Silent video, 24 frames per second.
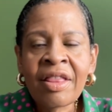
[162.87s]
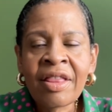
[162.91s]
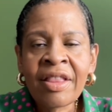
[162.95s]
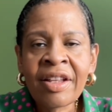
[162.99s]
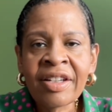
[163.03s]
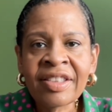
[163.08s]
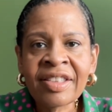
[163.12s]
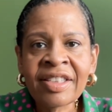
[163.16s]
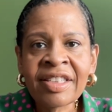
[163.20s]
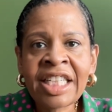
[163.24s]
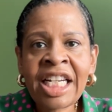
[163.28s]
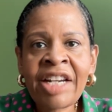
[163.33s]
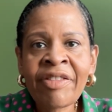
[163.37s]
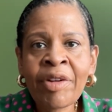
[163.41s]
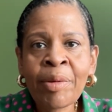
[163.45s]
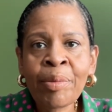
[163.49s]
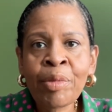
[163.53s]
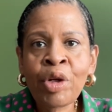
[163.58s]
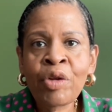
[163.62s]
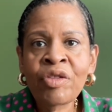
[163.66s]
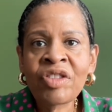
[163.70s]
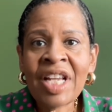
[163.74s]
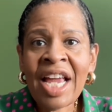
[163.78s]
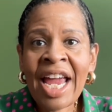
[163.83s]
The sleeve
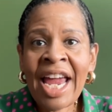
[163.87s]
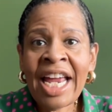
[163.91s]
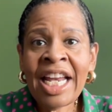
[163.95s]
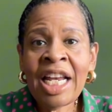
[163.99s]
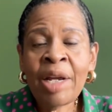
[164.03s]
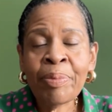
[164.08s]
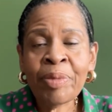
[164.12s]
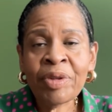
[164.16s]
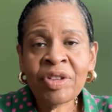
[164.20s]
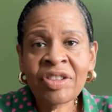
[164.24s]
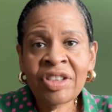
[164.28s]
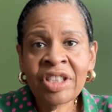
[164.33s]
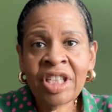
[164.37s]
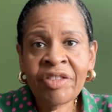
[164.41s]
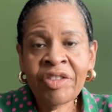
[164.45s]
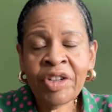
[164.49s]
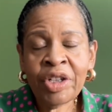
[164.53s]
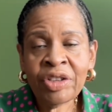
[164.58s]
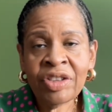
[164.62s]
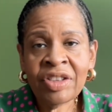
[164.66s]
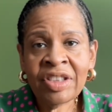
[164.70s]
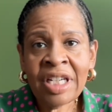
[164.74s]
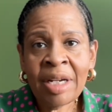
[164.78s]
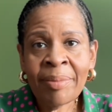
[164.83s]
removes 80% of
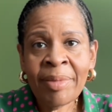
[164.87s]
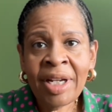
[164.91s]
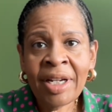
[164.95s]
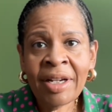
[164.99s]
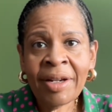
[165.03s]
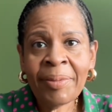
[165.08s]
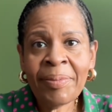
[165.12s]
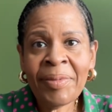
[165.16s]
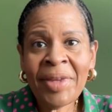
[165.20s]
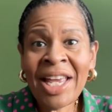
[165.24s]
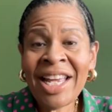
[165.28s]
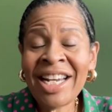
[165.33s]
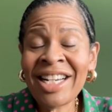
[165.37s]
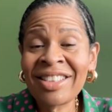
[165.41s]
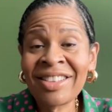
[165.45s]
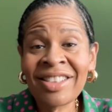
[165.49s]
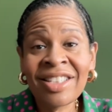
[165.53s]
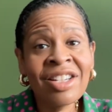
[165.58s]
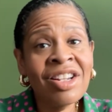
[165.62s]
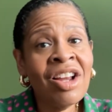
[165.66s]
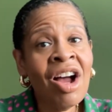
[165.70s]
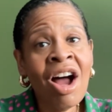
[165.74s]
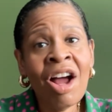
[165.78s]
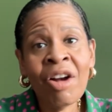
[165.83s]
your stomach. It
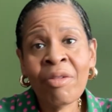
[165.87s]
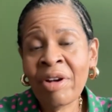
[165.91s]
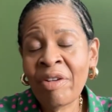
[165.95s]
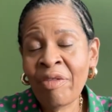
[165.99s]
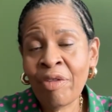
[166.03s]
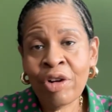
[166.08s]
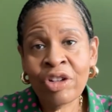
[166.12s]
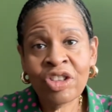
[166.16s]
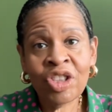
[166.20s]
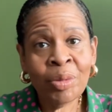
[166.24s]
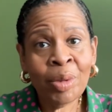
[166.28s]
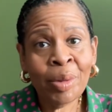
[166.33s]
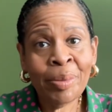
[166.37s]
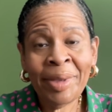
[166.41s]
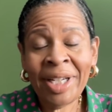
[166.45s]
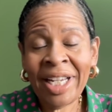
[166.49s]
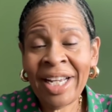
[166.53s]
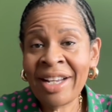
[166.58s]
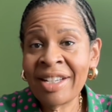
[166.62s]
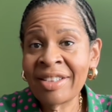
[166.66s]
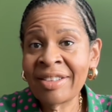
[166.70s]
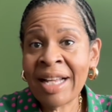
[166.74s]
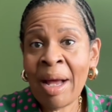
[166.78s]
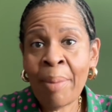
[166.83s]
is not reversible
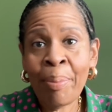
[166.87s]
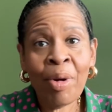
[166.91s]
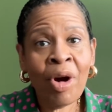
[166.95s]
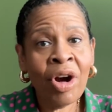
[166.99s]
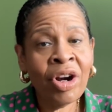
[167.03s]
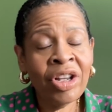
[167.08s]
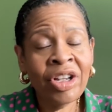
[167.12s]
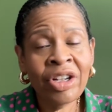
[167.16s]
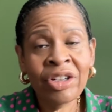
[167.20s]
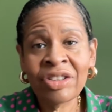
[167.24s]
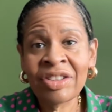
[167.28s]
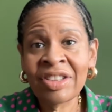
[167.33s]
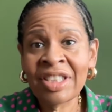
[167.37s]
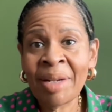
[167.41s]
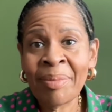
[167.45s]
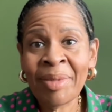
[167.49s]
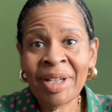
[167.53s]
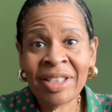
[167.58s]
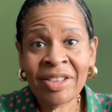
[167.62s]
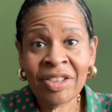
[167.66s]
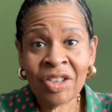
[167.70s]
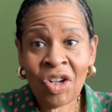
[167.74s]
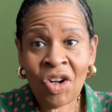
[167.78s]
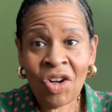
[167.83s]
because that part of your
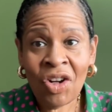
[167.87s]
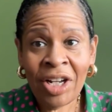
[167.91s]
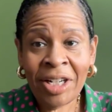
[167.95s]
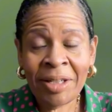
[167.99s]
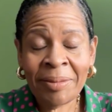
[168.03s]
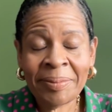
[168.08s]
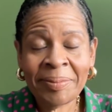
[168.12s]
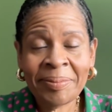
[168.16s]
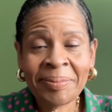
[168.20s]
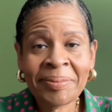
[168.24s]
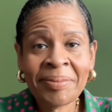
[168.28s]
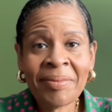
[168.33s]
stomach is gone.